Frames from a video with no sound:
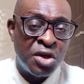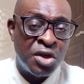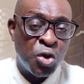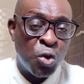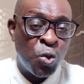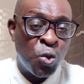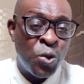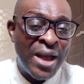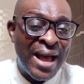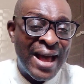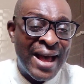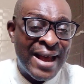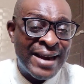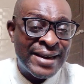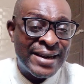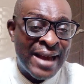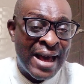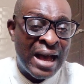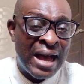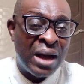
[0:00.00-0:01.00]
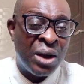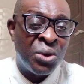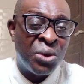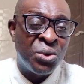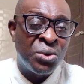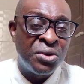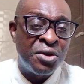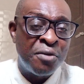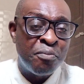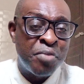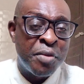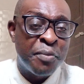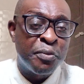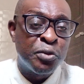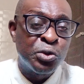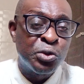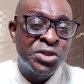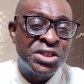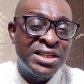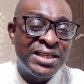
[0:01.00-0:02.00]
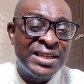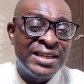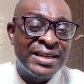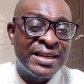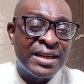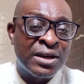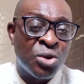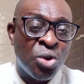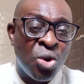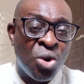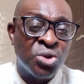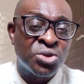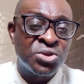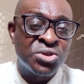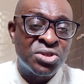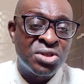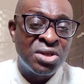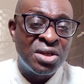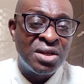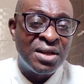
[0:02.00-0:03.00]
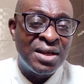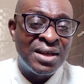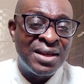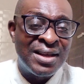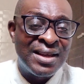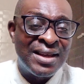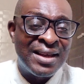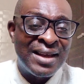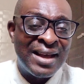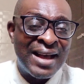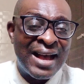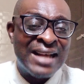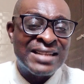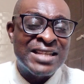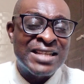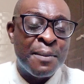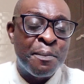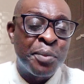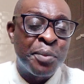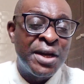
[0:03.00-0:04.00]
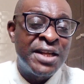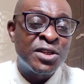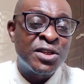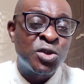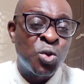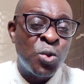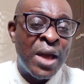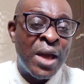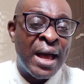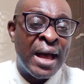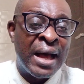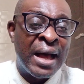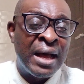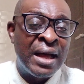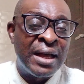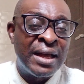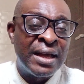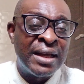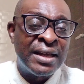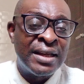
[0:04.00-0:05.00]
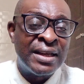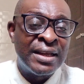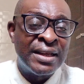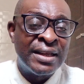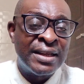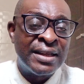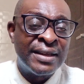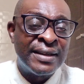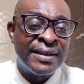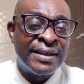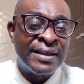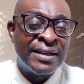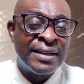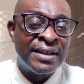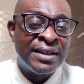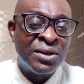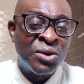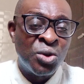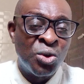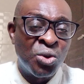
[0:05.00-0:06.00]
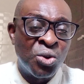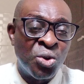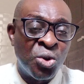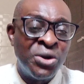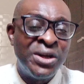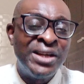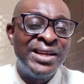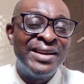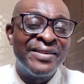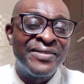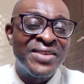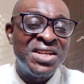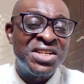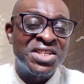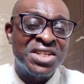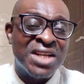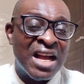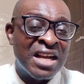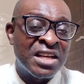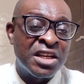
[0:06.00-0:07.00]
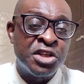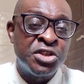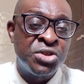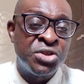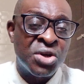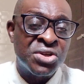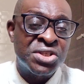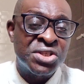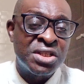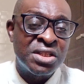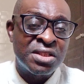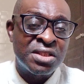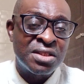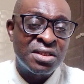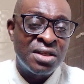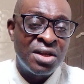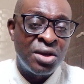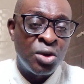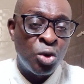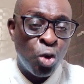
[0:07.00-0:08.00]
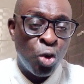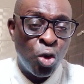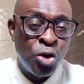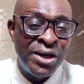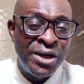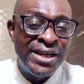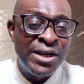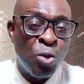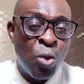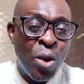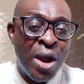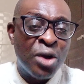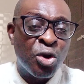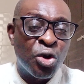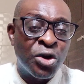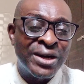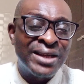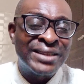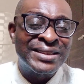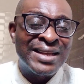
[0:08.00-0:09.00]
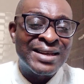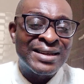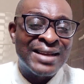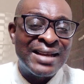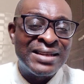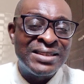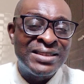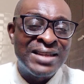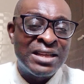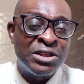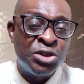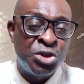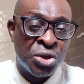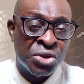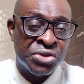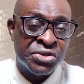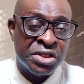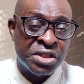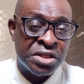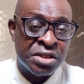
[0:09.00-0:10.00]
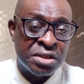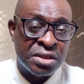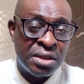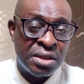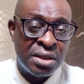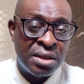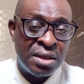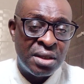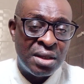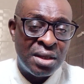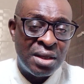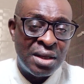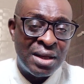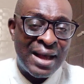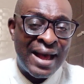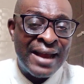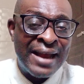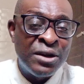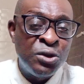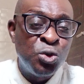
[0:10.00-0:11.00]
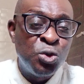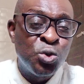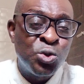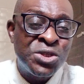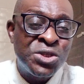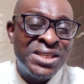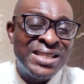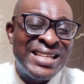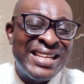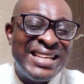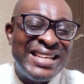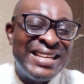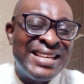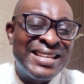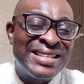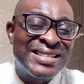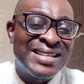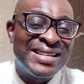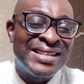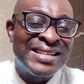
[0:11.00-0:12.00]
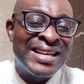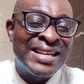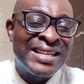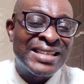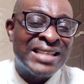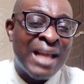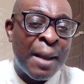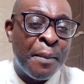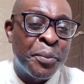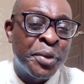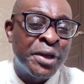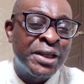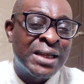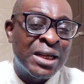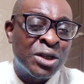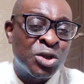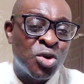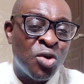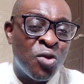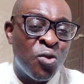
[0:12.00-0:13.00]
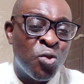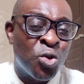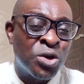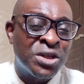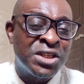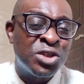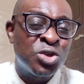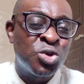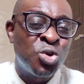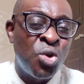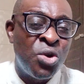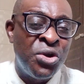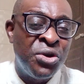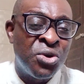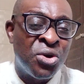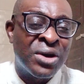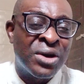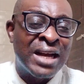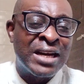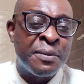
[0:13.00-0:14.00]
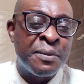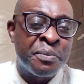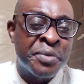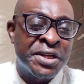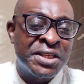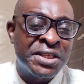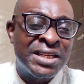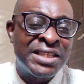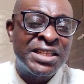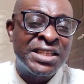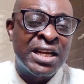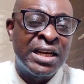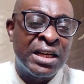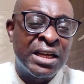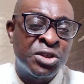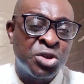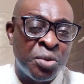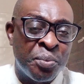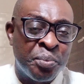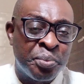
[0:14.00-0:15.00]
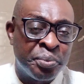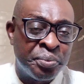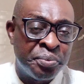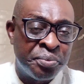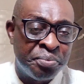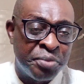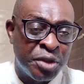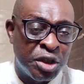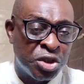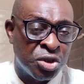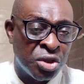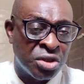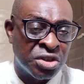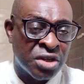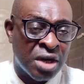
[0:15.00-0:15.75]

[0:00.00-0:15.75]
Where now people see the court as a place where only the rich can get justice, only the well-connected can get justice. And you see it in the interpretation of what is going on at the Presidential Election Petition